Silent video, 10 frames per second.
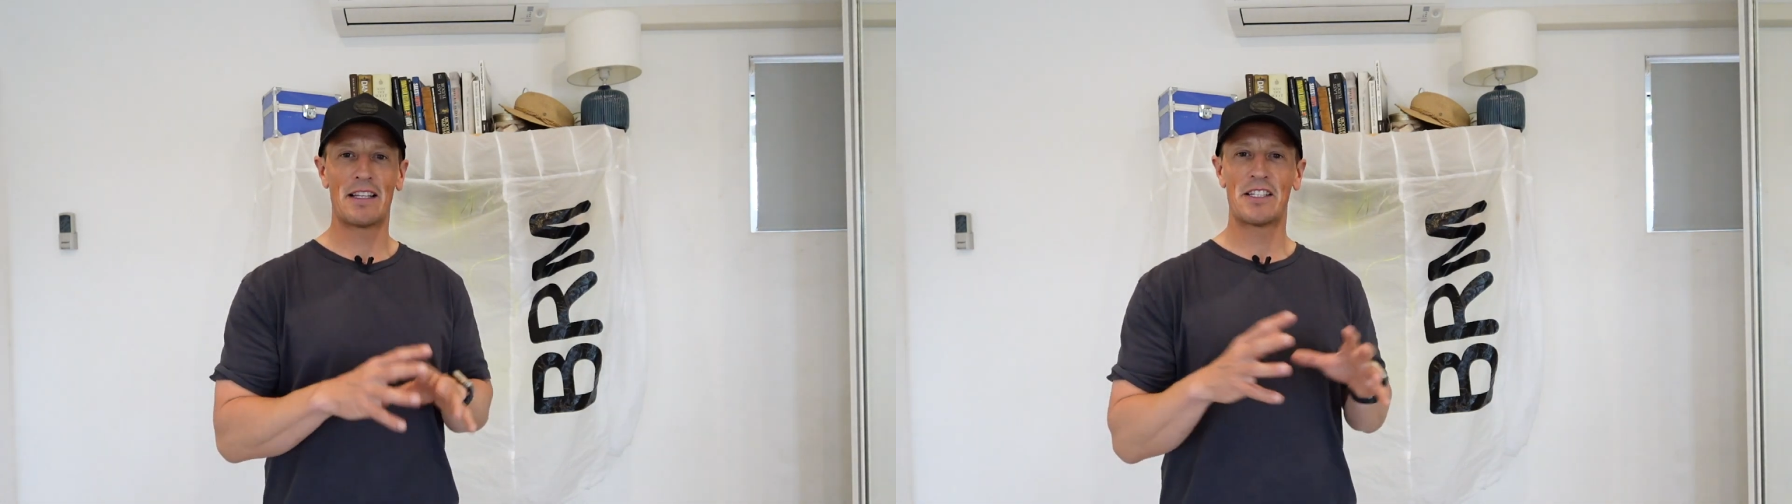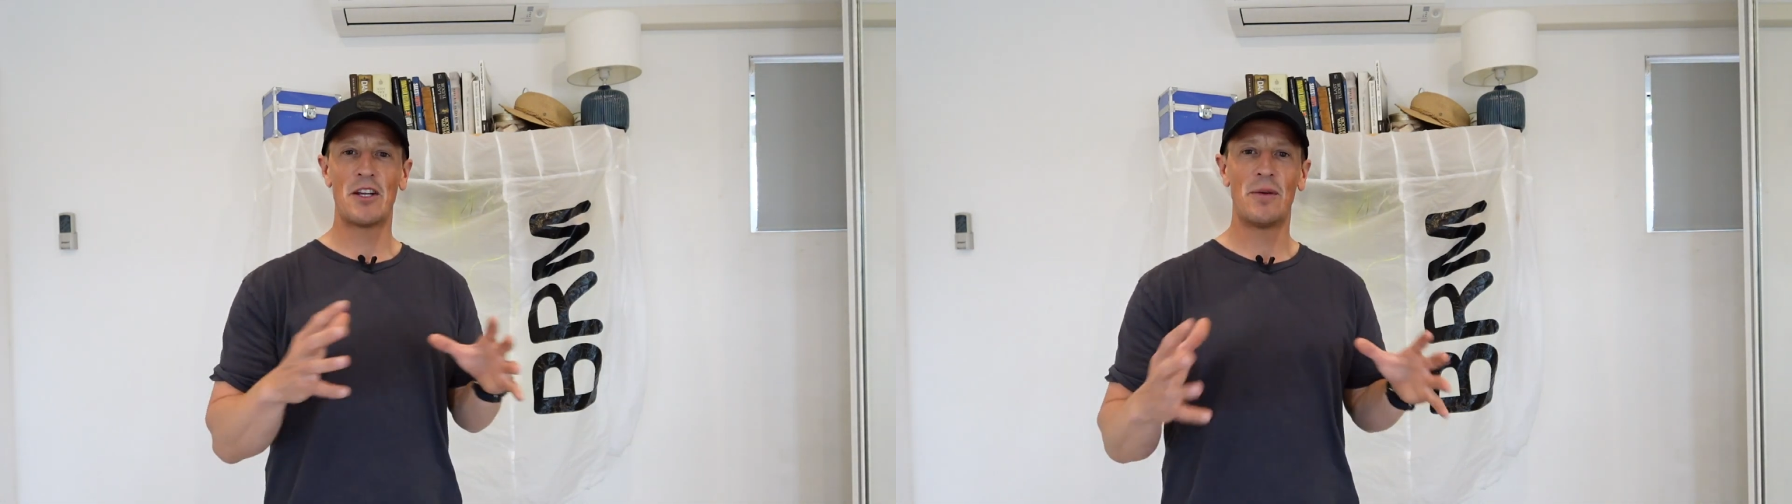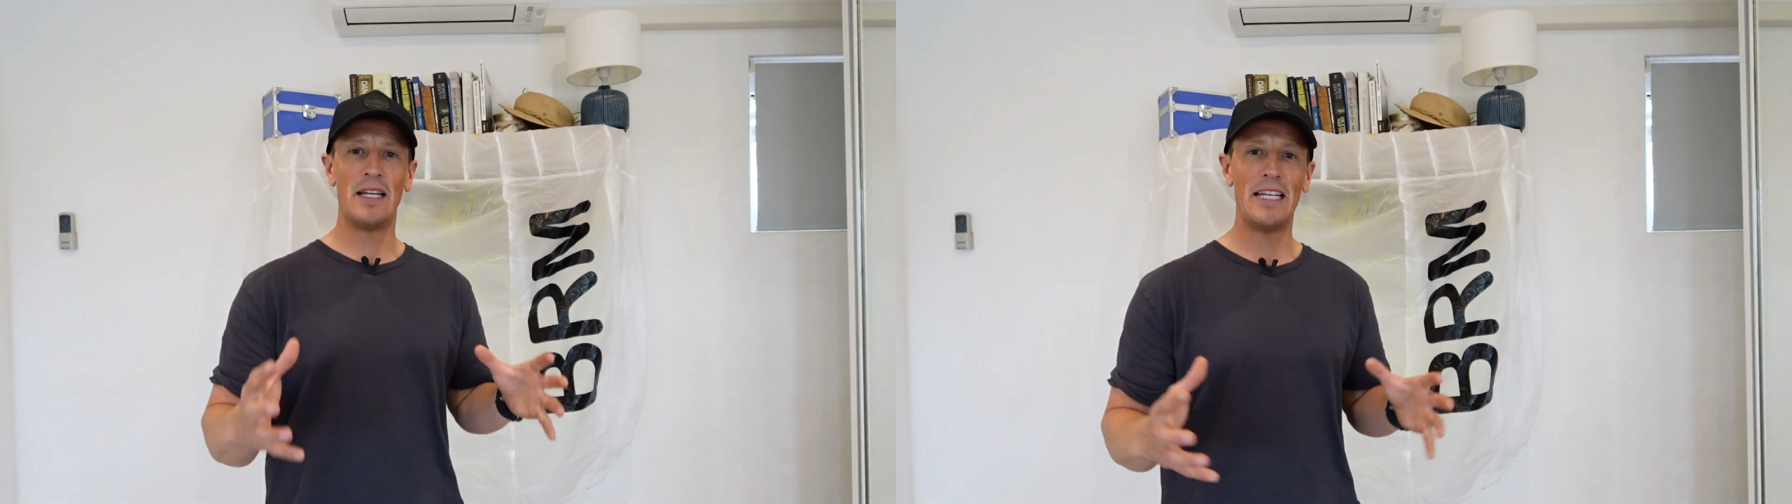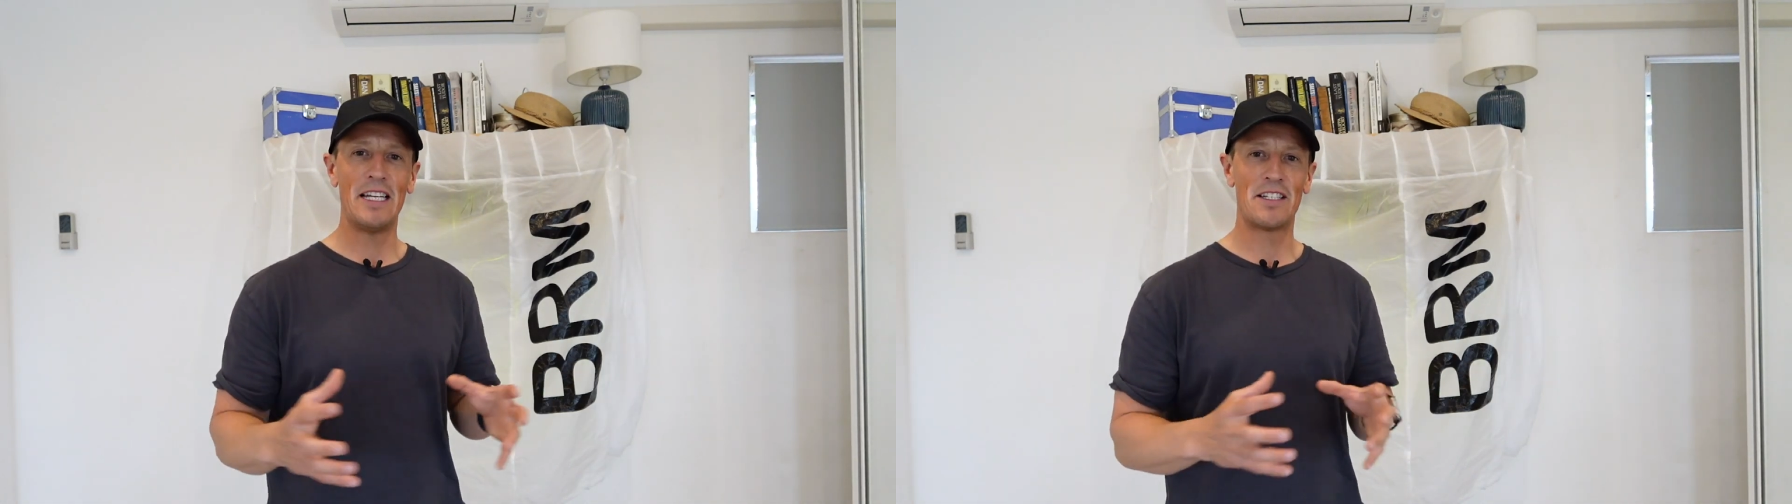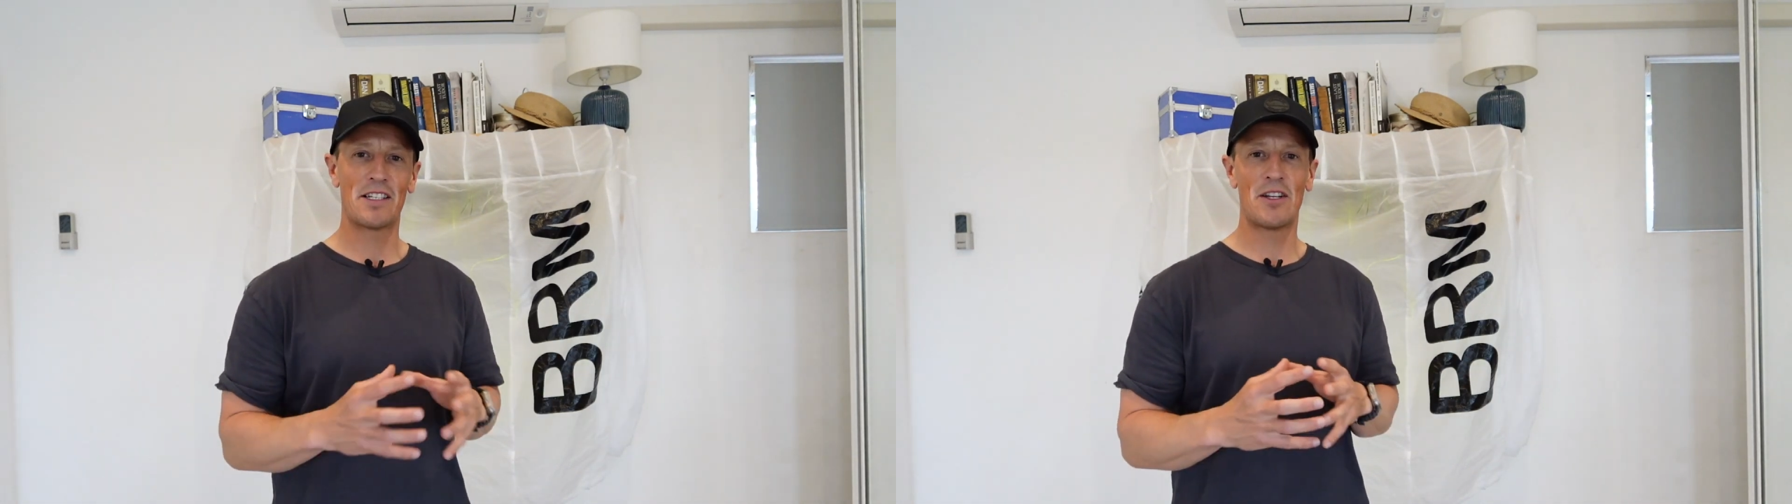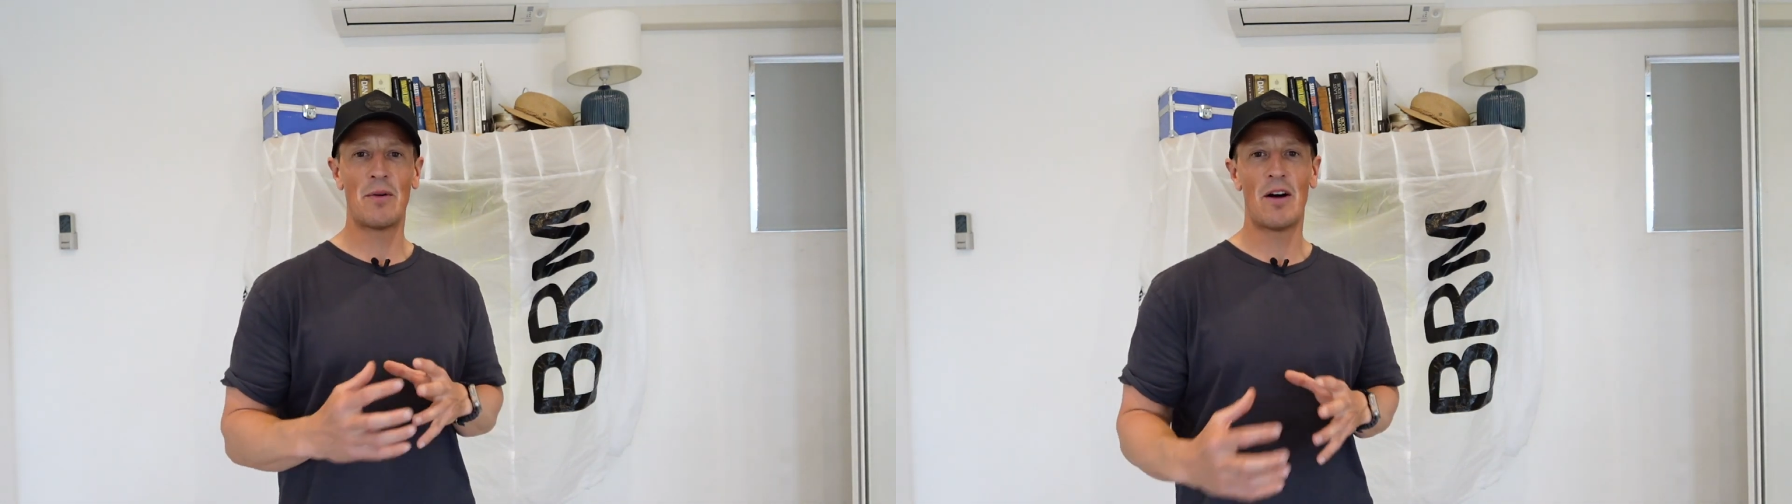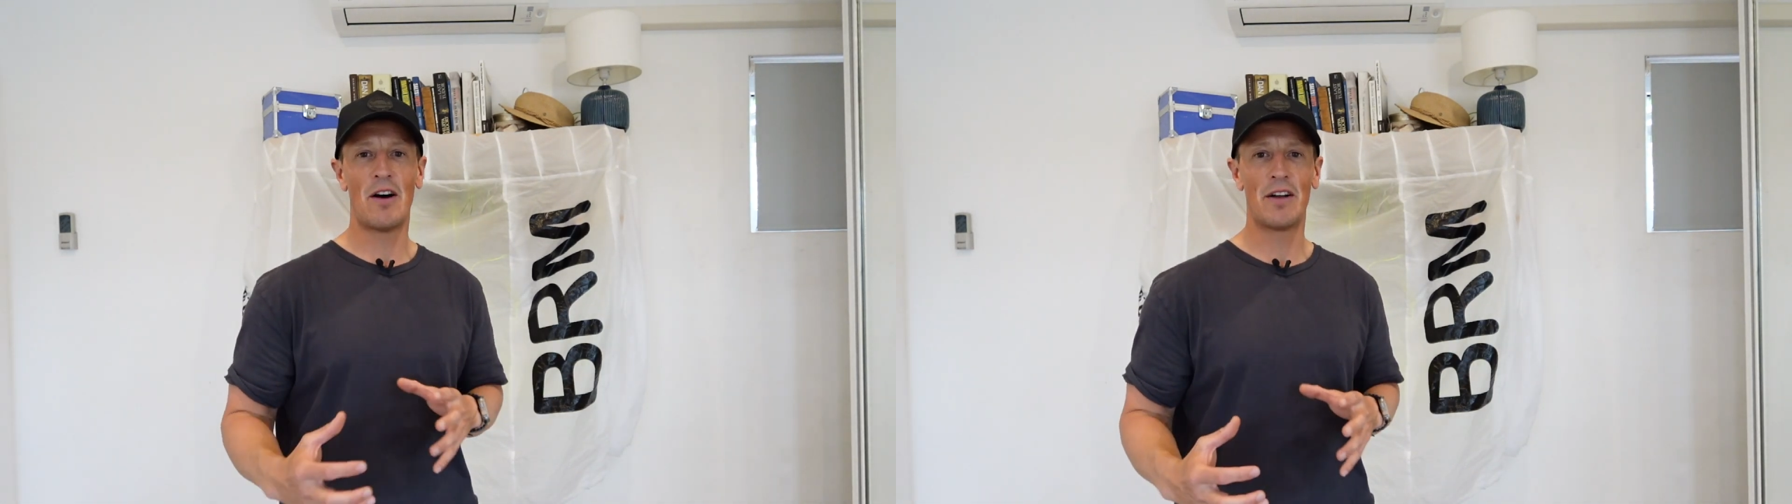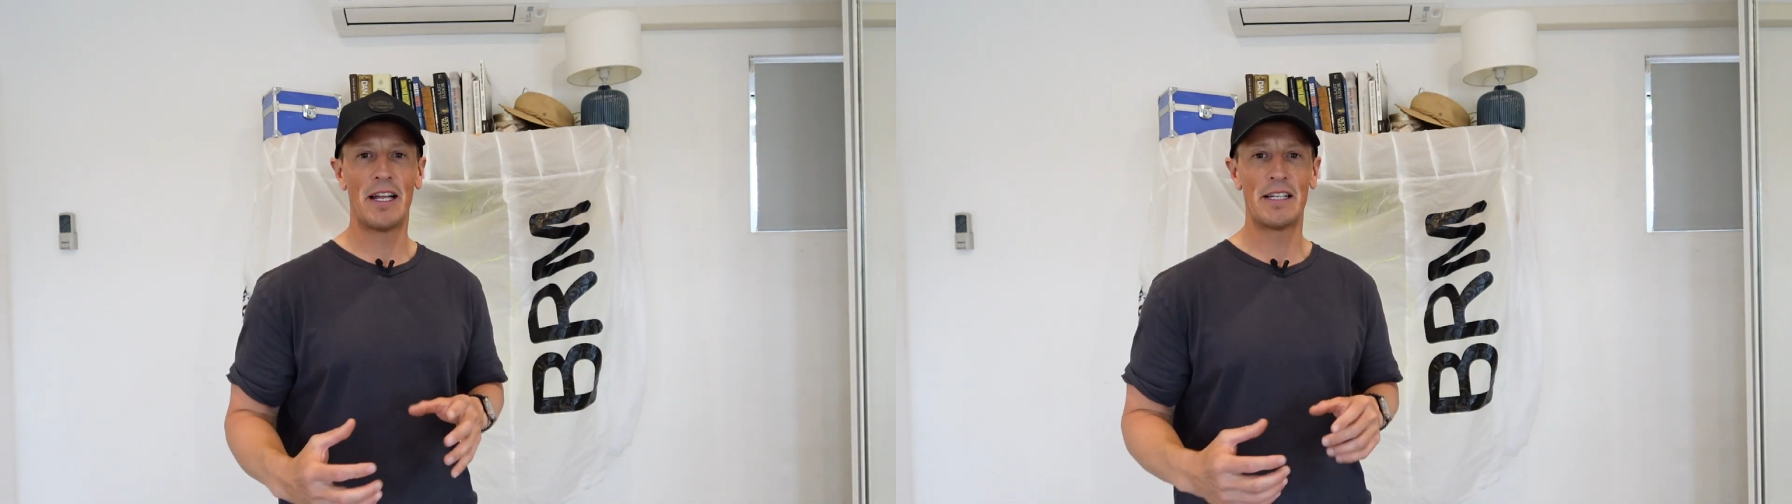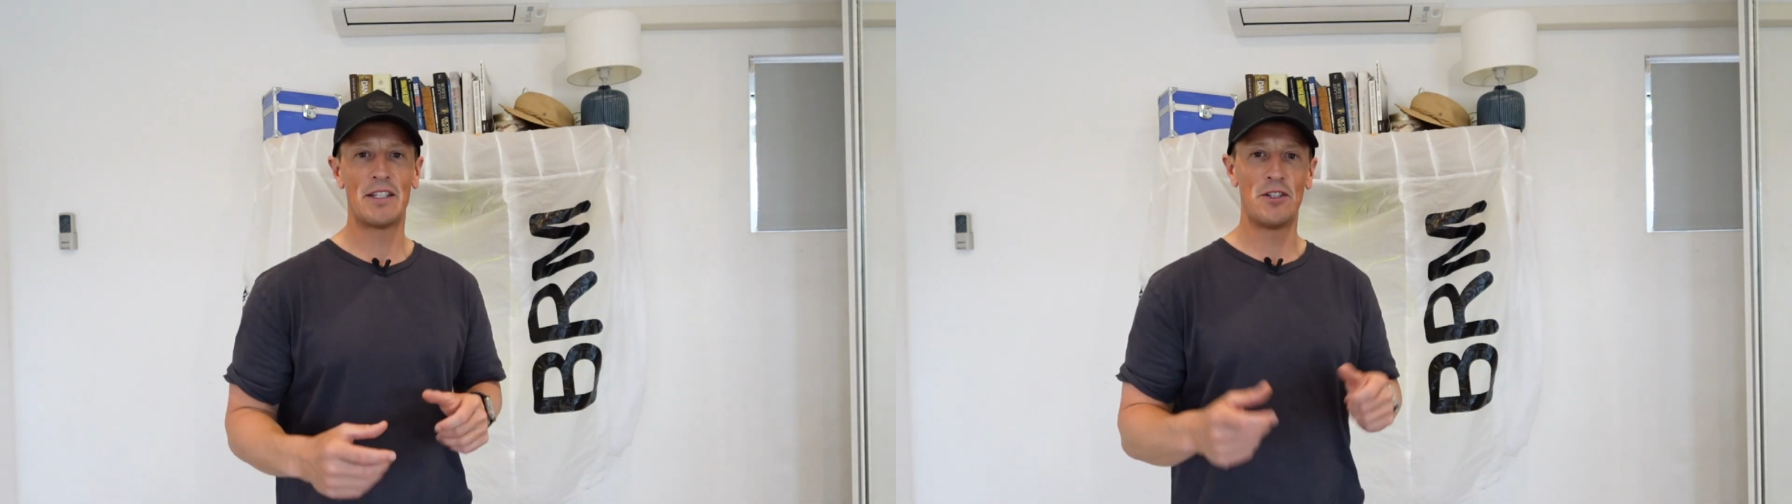There's no leash, there's no harness.